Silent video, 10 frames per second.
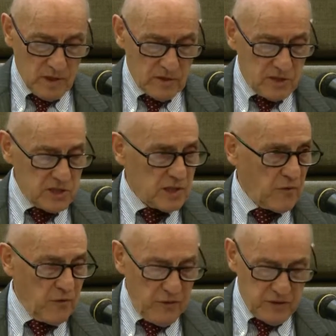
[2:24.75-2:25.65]
This is the
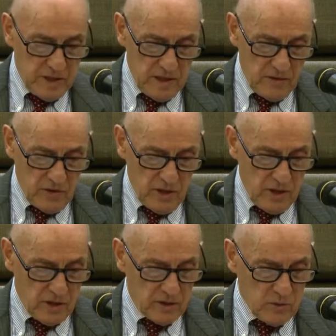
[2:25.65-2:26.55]
15th
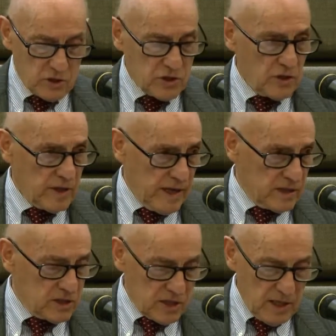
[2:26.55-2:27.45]
year which the
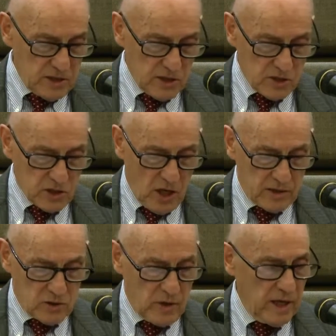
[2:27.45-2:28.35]
United States has
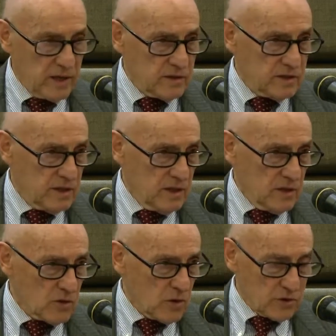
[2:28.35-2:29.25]
sought to end
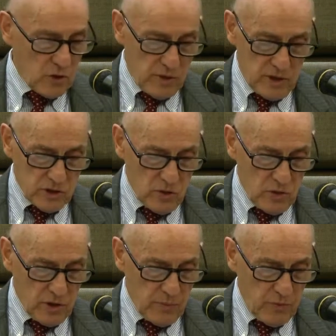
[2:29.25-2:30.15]
North Korea's
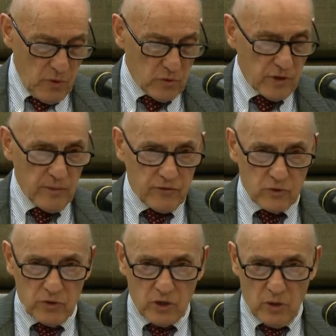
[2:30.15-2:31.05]
nuclear program
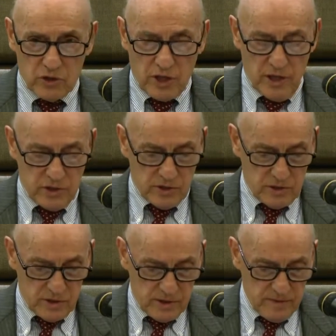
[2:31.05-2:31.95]
through
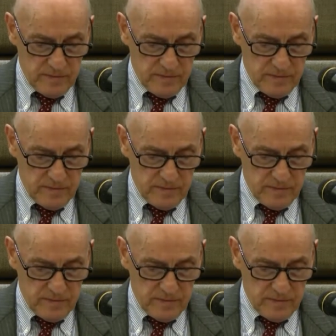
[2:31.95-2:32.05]
negotiations.